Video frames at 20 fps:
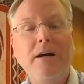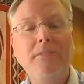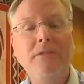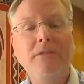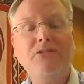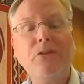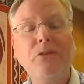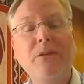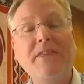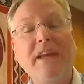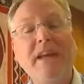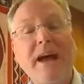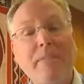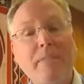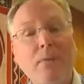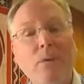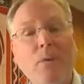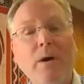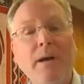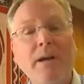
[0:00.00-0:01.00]
So at
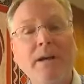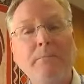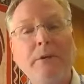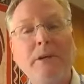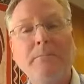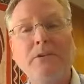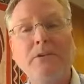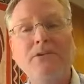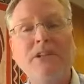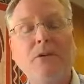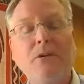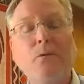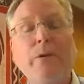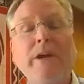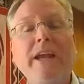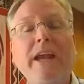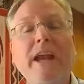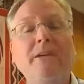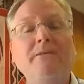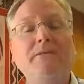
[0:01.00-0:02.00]
that point, people said, we
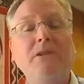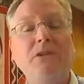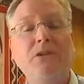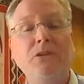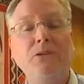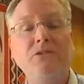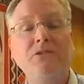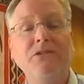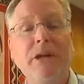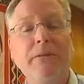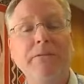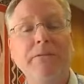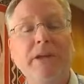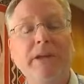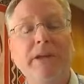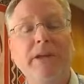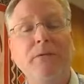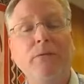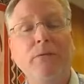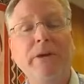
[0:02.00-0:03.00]
have to do
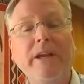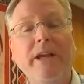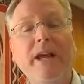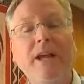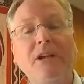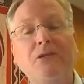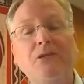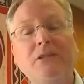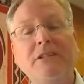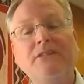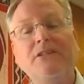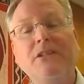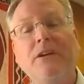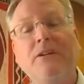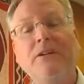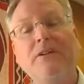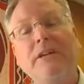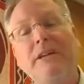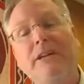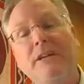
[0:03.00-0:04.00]
something. And we actually
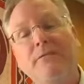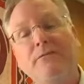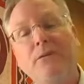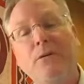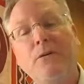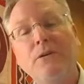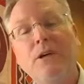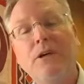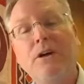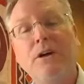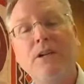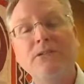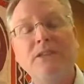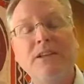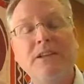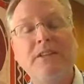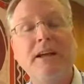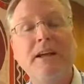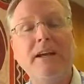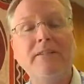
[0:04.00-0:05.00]
started to get phone calls
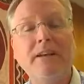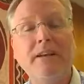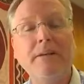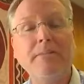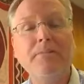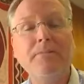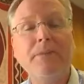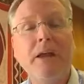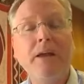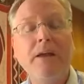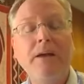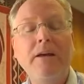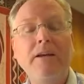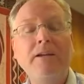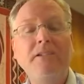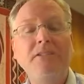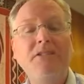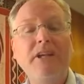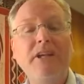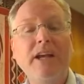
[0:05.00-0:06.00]
at that time
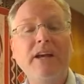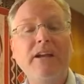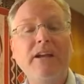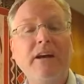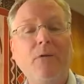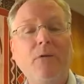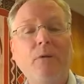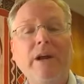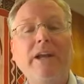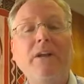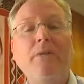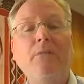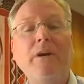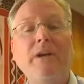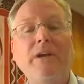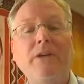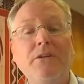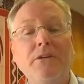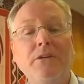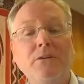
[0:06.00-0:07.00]
saying, what can we
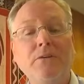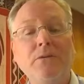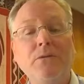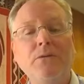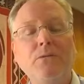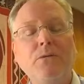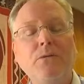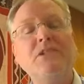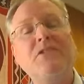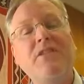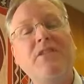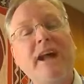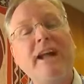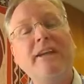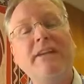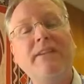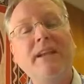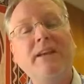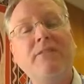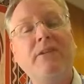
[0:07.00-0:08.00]
do? Which that
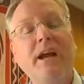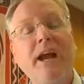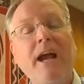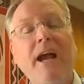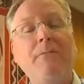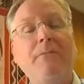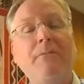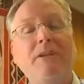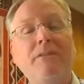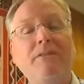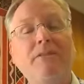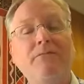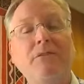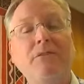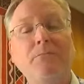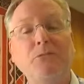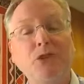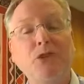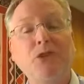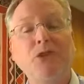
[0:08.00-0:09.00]
had never happened
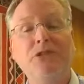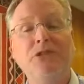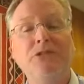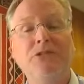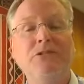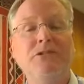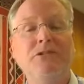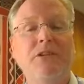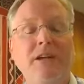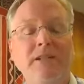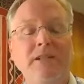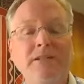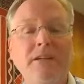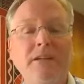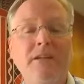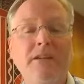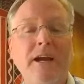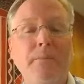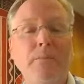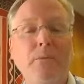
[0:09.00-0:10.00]
from churches until
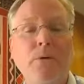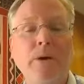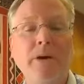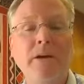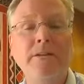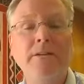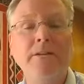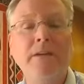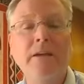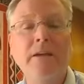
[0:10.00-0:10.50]
that point.